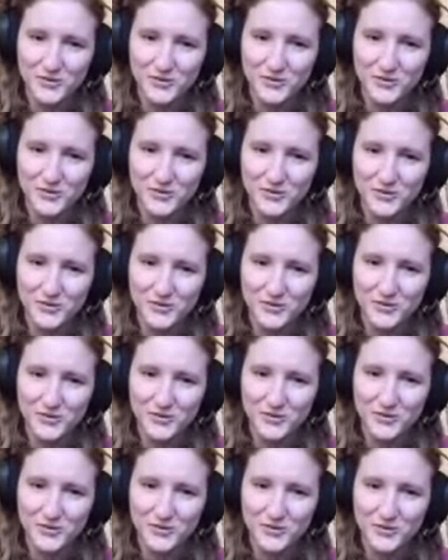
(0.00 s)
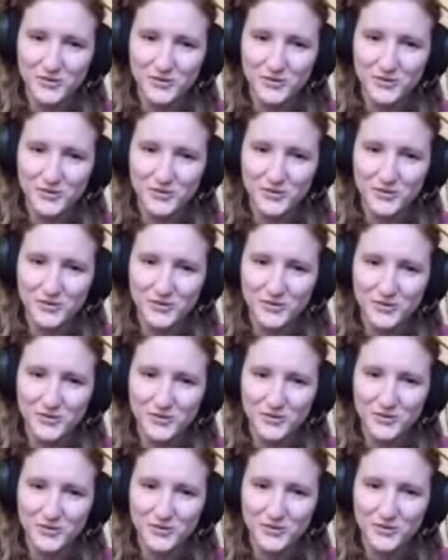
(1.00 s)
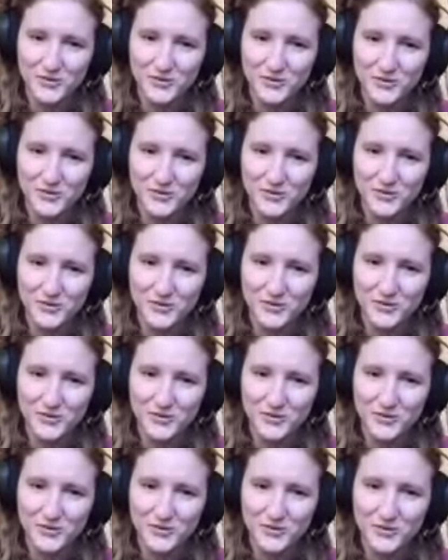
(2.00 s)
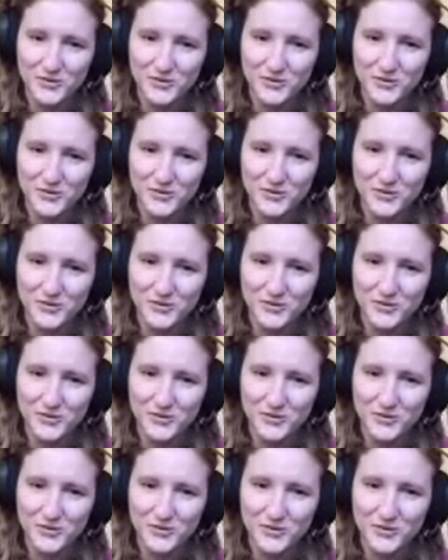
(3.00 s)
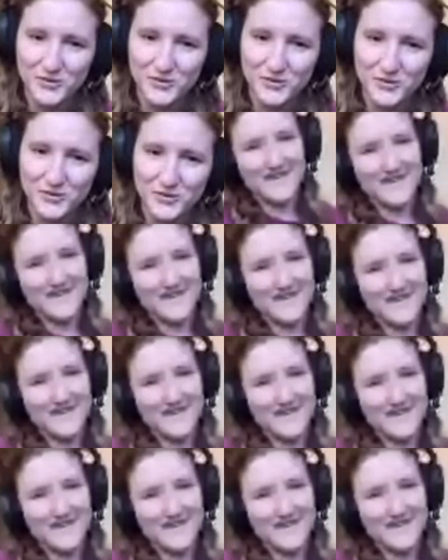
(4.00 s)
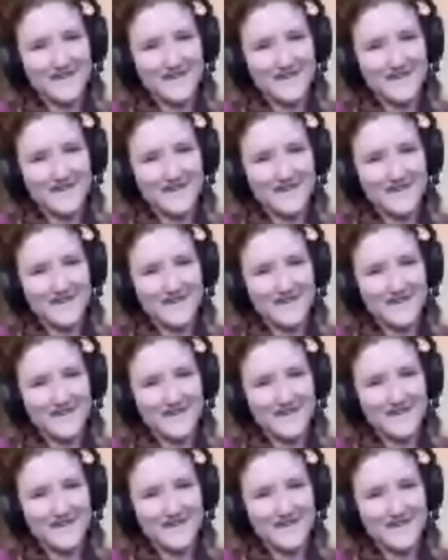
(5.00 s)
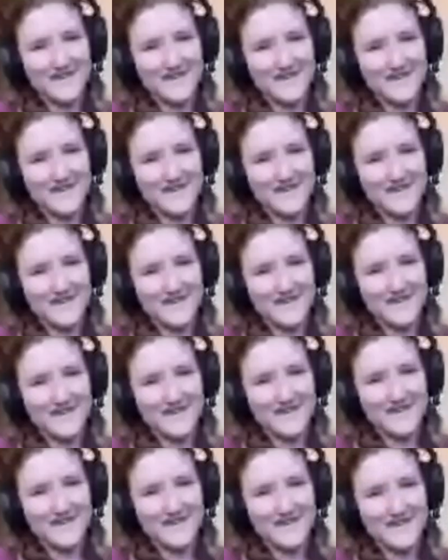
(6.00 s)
[no speech]